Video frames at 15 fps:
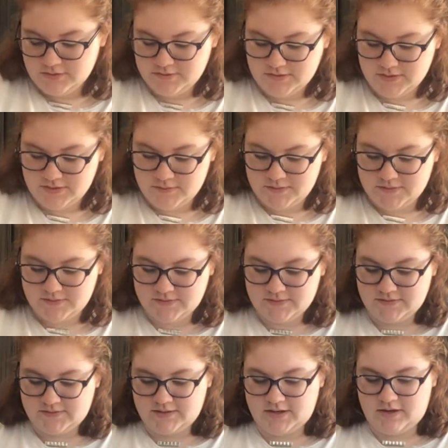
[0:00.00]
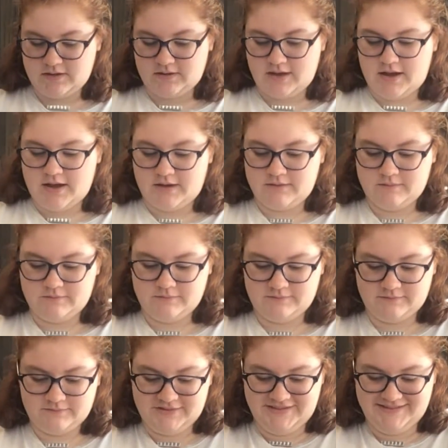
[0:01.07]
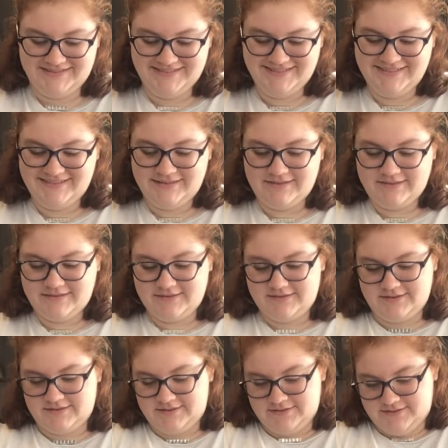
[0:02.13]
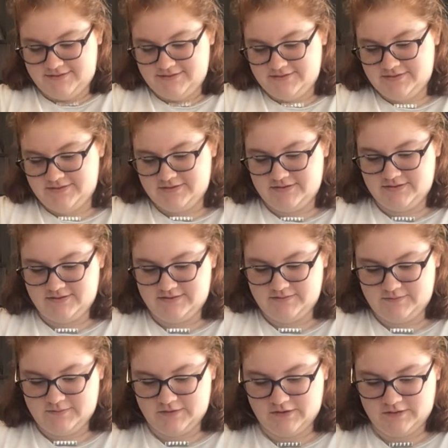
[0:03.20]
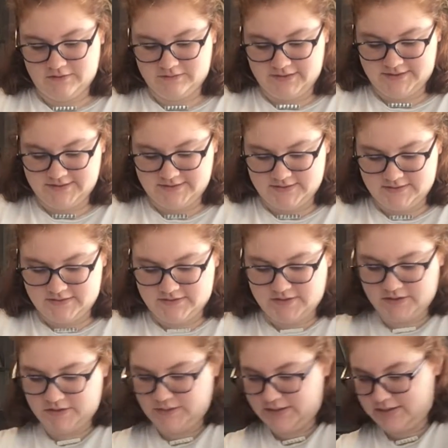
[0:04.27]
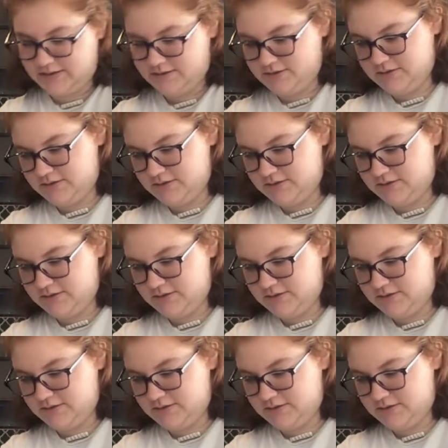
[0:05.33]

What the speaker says: So you just take that and all nice and doughy.